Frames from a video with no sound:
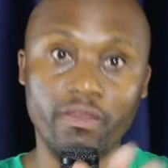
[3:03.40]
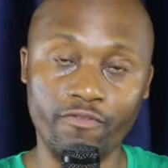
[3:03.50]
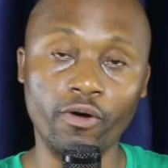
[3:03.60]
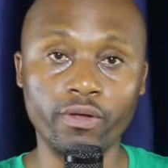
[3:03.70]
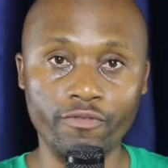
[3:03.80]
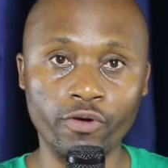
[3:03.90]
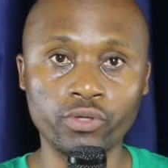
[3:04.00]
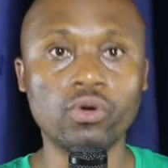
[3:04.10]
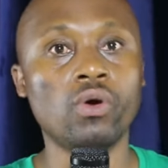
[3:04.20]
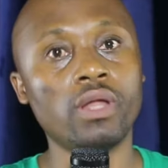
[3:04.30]

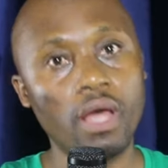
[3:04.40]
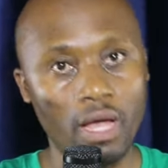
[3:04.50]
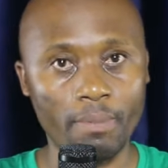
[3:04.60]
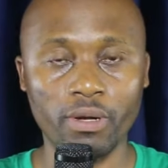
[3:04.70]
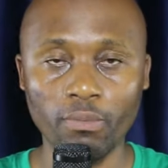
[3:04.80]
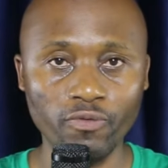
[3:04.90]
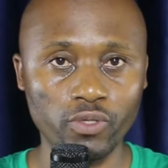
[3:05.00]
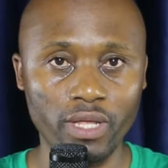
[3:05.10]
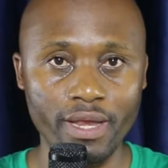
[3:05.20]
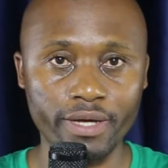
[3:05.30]
phone call, I'm going to move
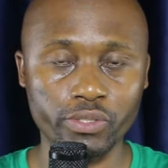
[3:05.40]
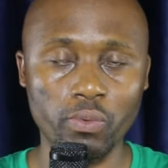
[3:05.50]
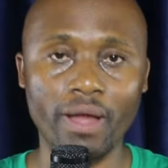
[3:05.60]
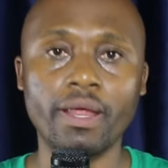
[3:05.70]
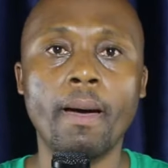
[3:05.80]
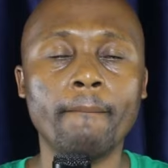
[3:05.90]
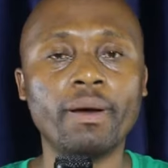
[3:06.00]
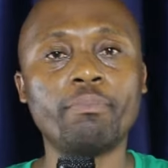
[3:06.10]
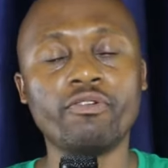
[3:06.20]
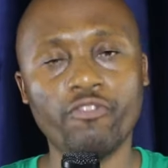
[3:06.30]
to the next one.
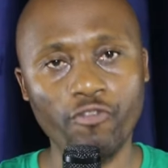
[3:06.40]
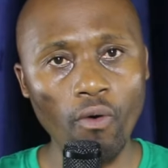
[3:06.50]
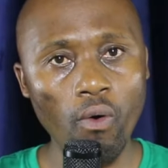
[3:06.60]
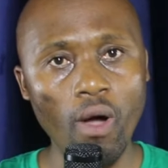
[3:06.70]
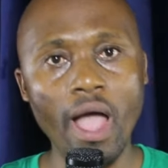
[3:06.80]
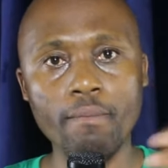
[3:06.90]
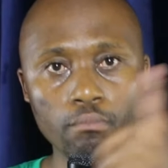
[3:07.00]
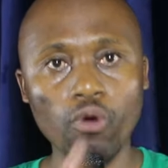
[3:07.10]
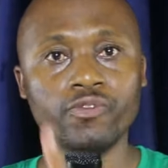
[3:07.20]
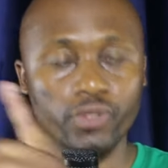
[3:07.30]
But before I
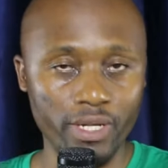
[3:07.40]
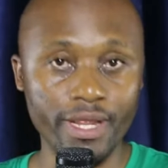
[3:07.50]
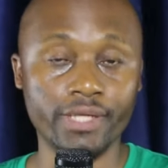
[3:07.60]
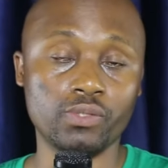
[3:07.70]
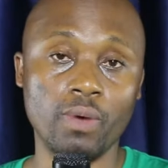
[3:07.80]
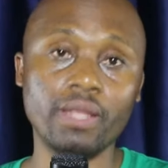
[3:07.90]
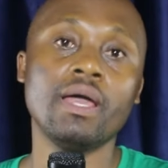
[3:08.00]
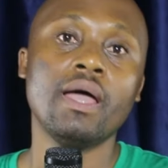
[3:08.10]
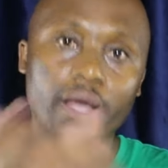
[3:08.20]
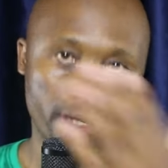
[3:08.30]
move to the next one,
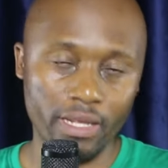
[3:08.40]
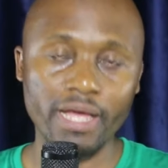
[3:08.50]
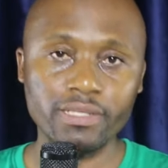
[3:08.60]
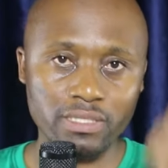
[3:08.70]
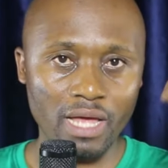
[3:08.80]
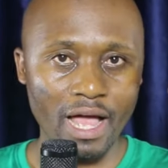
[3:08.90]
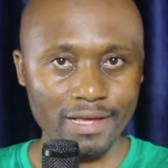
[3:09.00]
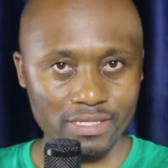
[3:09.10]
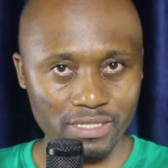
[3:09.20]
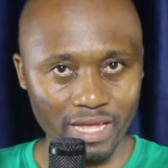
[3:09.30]
let's
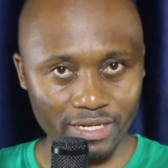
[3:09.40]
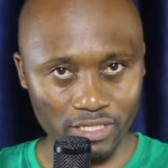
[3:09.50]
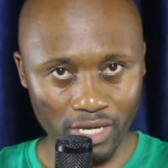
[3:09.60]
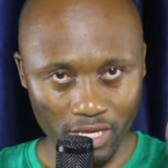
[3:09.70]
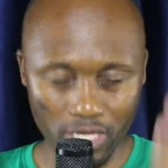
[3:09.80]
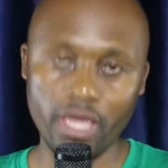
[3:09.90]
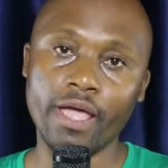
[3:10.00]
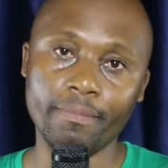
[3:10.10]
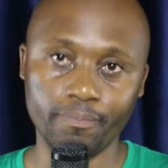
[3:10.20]
us start here.